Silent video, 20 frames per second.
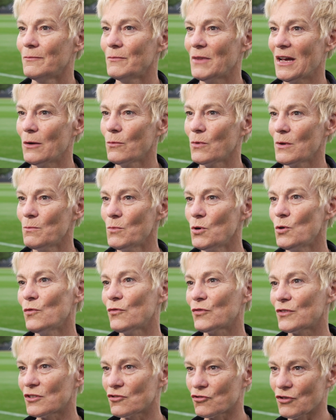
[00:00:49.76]
And we
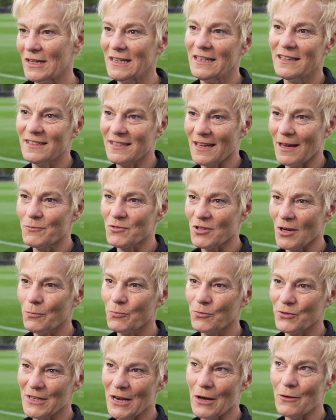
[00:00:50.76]
moved the training times
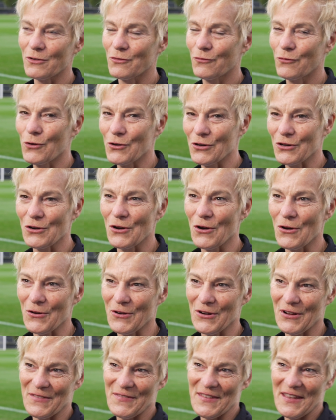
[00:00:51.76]
up. We're now at 4
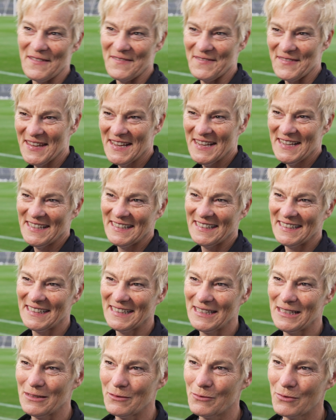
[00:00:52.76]
o'clock, and then
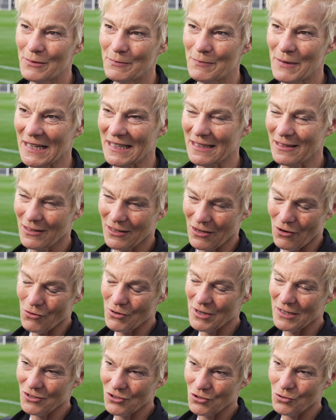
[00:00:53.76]
we're back
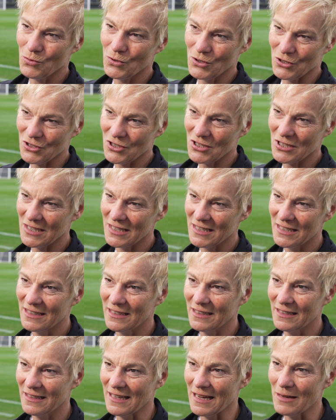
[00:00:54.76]
going towards
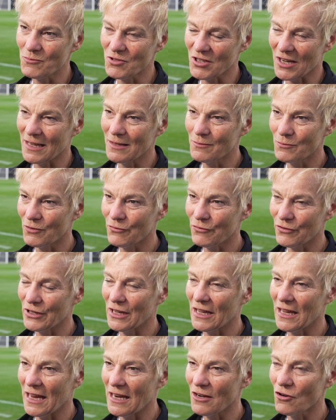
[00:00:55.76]
game time of
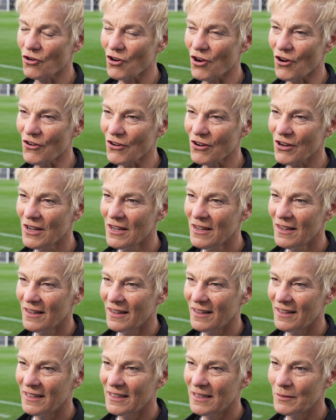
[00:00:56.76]
8 o'clock.
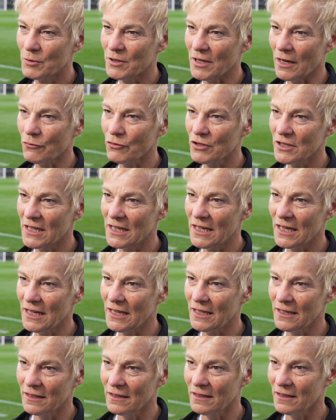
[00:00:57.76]
But every
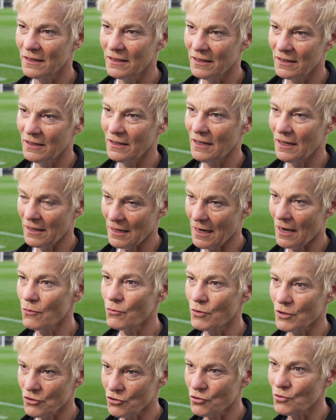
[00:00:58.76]
day, an hour
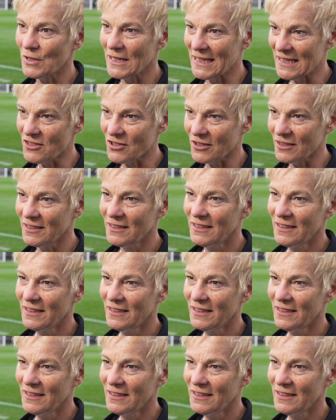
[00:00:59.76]
or two later,